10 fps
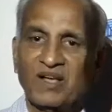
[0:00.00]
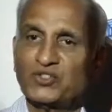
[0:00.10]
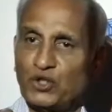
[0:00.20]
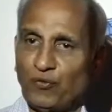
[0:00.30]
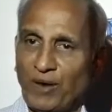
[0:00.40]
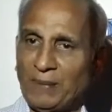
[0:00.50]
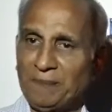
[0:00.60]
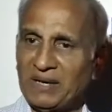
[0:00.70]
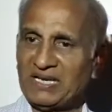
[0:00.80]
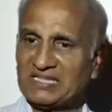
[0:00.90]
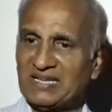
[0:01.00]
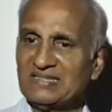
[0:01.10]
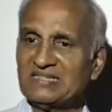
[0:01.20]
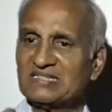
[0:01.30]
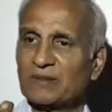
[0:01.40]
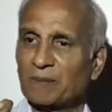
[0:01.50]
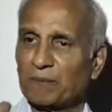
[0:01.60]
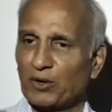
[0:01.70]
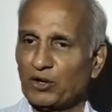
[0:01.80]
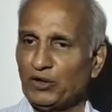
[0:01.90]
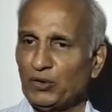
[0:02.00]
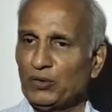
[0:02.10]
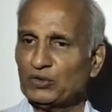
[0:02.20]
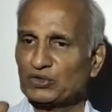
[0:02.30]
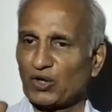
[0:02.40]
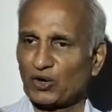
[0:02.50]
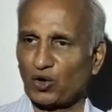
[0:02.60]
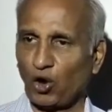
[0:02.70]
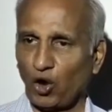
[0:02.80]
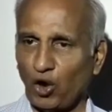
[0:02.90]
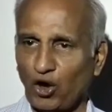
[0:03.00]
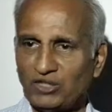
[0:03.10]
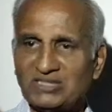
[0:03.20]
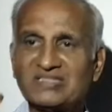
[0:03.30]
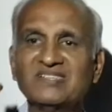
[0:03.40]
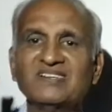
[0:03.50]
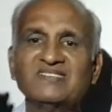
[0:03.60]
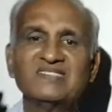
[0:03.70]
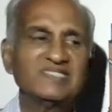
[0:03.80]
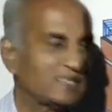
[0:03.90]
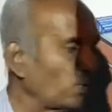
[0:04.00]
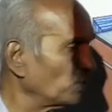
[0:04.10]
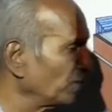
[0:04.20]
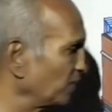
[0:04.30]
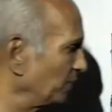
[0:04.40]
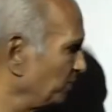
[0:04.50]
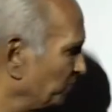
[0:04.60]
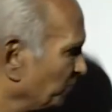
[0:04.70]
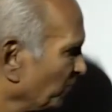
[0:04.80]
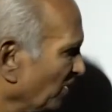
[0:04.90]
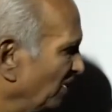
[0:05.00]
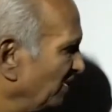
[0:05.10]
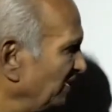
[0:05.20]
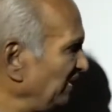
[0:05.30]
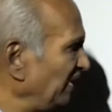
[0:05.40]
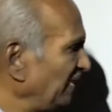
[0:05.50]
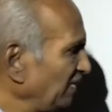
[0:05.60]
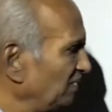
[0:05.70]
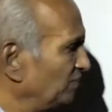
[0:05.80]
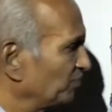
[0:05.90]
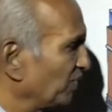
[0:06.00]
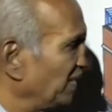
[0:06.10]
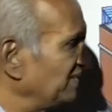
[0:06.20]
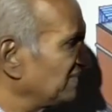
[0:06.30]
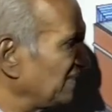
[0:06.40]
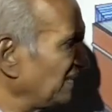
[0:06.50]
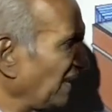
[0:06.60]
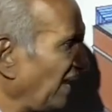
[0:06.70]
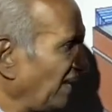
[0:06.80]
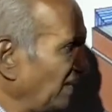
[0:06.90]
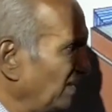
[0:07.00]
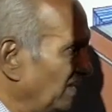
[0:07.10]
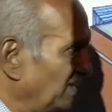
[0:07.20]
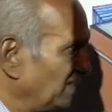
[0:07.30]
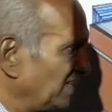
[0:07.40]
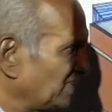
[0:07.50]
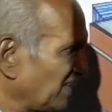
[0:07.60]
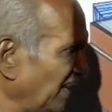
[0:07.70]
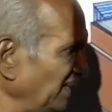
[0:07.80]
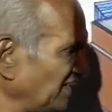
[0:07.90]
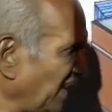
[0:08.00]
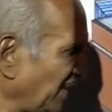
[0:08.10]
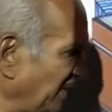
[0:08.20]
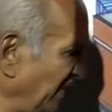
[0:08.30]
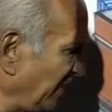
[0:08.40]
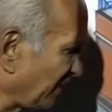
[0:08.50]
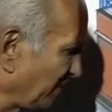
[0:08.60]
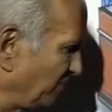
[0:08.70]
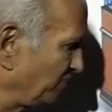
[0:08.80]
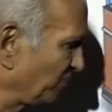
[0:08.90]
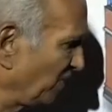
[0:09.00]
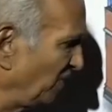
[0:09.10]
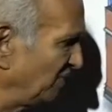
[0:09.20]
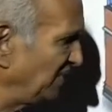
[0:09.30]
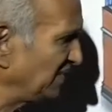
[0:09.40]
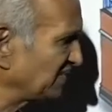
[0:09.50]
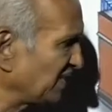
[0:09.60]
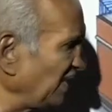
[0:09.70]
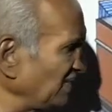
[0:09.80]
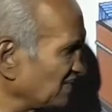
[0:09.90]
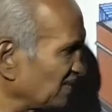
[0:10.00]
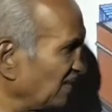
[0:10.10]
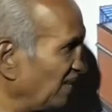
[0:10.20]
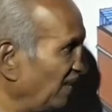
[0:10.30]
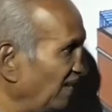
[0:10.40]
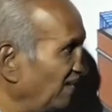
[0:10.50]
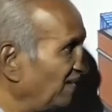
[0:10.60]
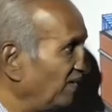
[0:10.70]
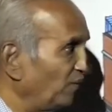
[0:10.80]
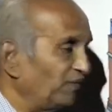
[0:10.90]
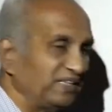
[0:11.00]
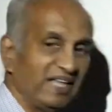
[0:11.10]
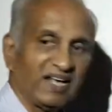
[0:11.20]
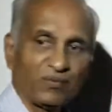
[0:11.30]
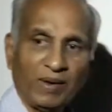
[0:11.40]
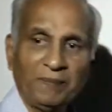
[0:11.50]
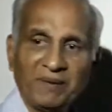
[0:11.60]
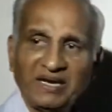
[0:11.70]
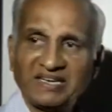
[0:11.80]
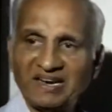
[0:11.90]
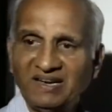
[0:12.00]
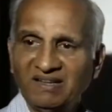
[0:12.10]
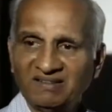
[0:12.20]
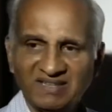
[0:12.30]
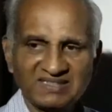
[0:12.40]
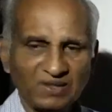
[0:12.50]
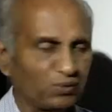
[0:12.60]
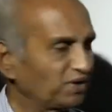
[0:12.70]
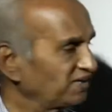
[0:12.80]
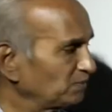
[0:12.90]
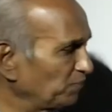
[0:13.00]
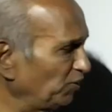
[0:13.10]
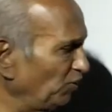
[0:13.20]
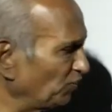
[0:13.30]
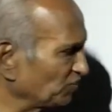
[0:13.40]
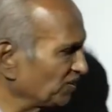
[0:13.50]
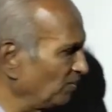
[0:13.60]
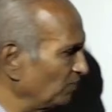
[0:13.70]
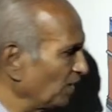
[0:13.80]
So vibrations produce or cause sound. Here in sitar, the strings are here. These strings, when they are vibrated, the sound gets produced.